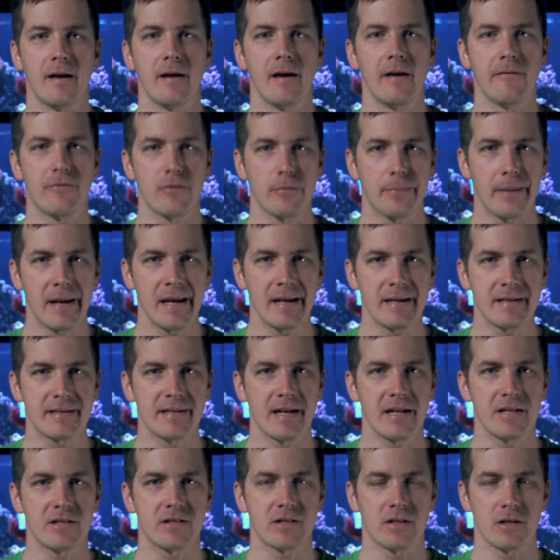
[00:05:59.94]
If you're paying
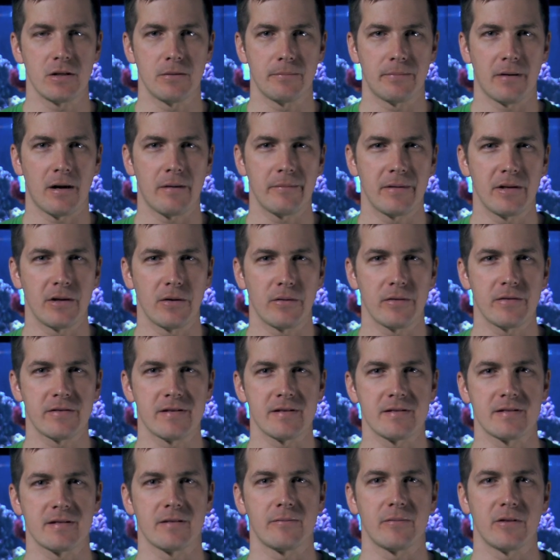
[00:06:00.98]
attention, you probably notice
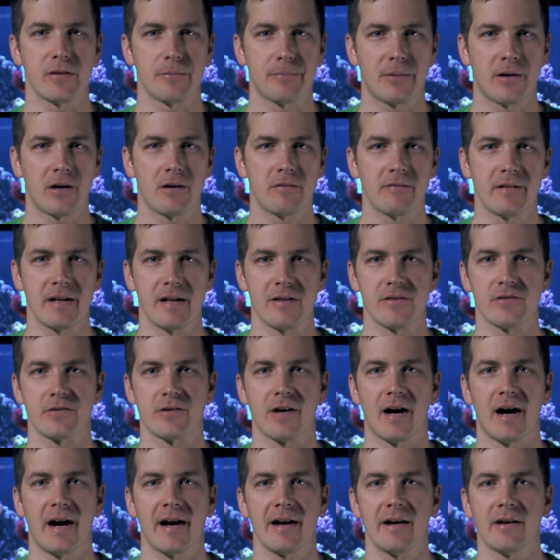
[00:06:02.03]
that some of the par readings are
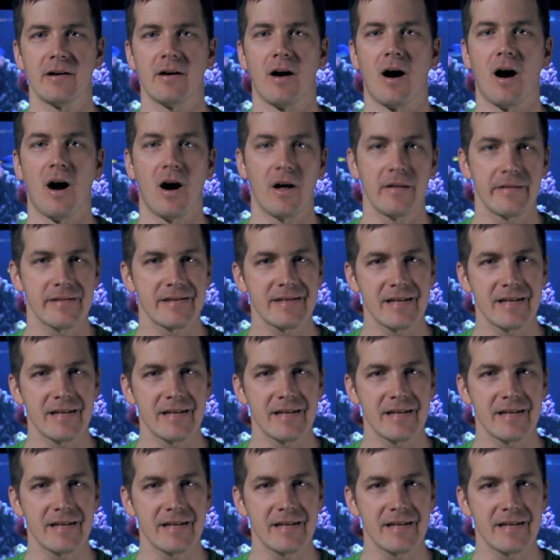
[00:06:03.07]
higher on the